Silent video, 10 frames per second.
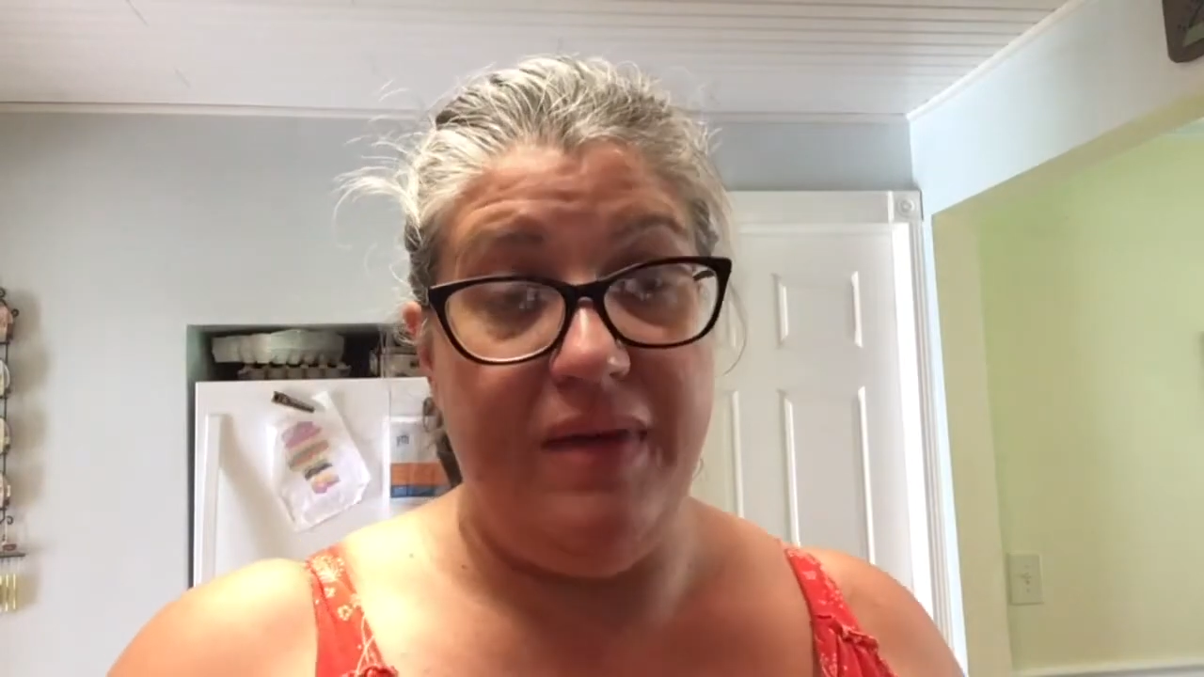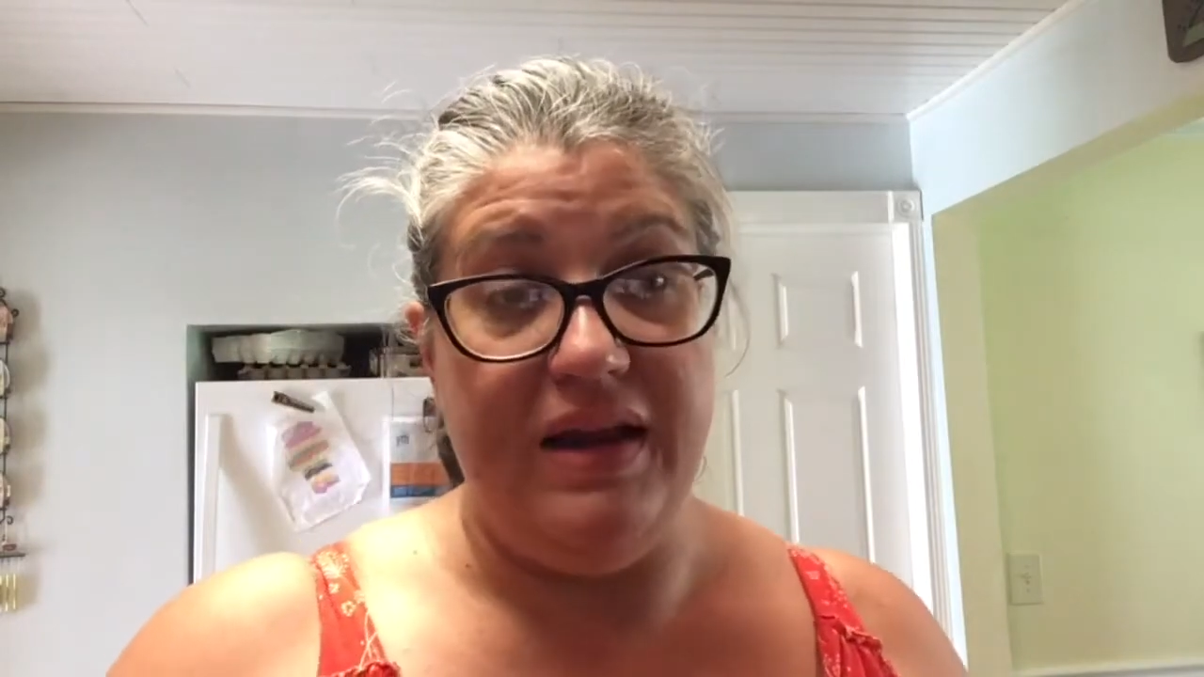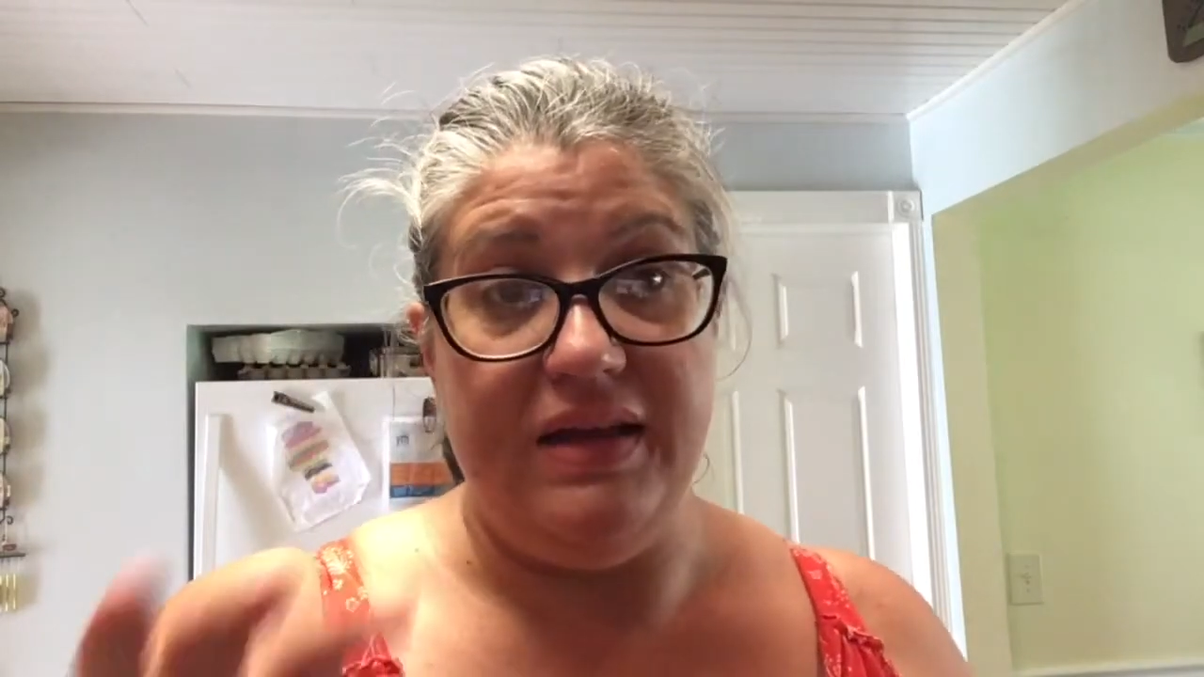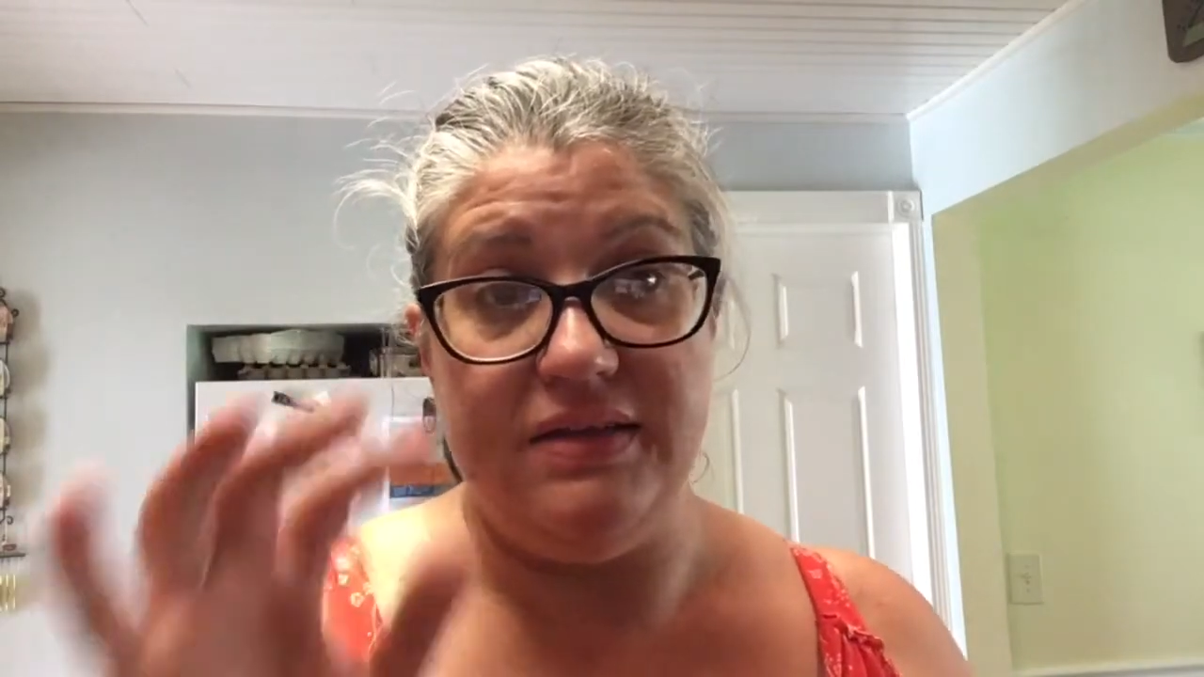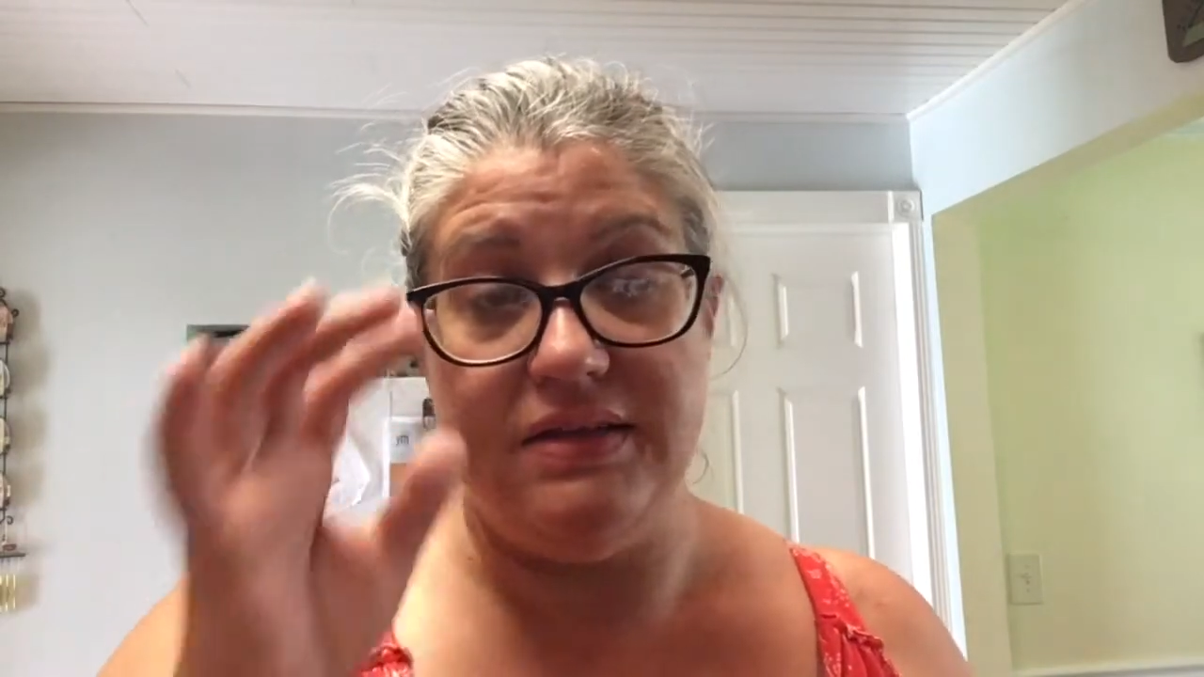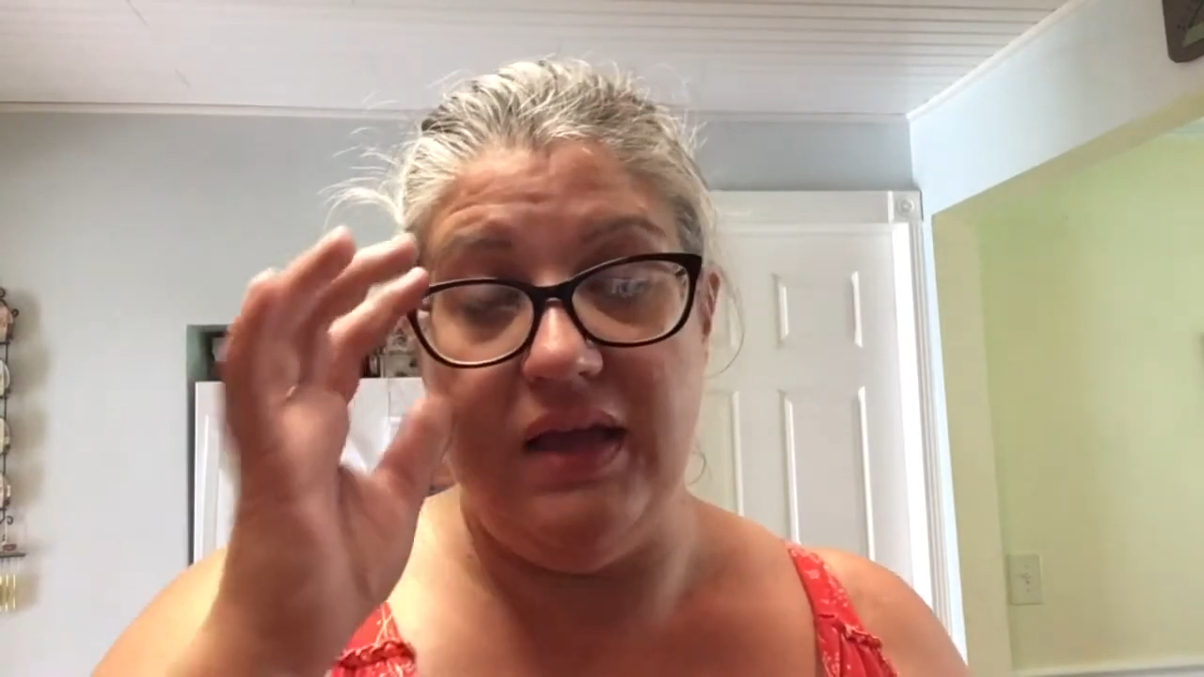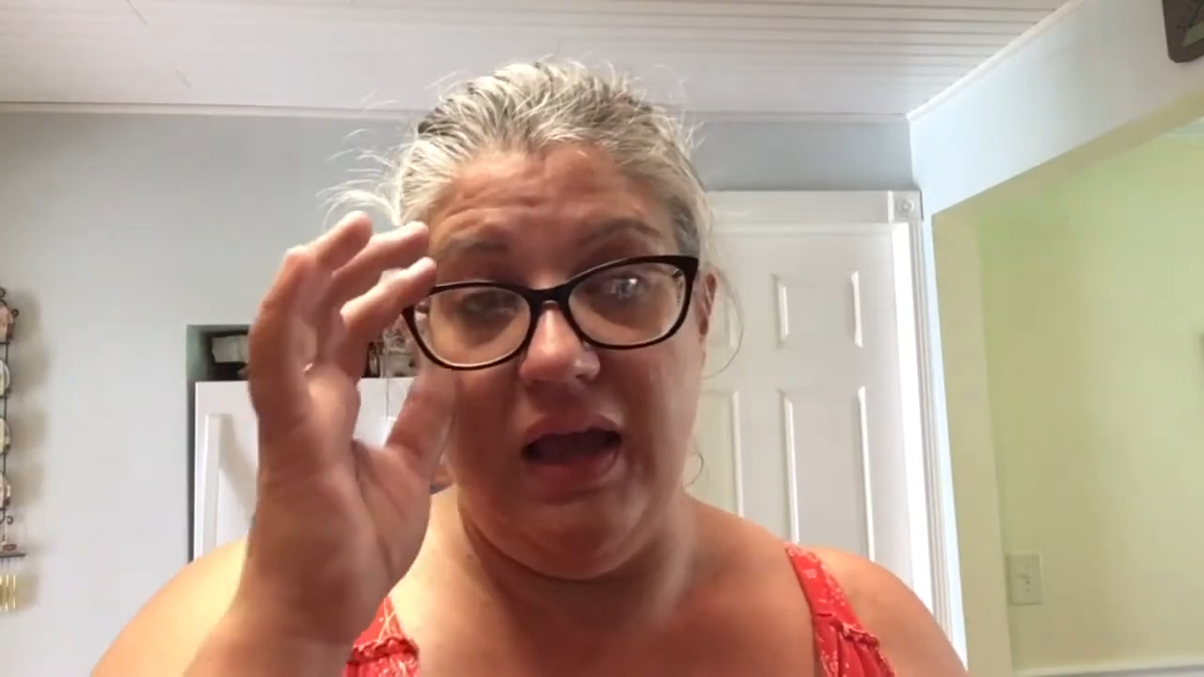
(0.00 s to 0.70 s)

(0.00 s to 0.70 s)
minutes.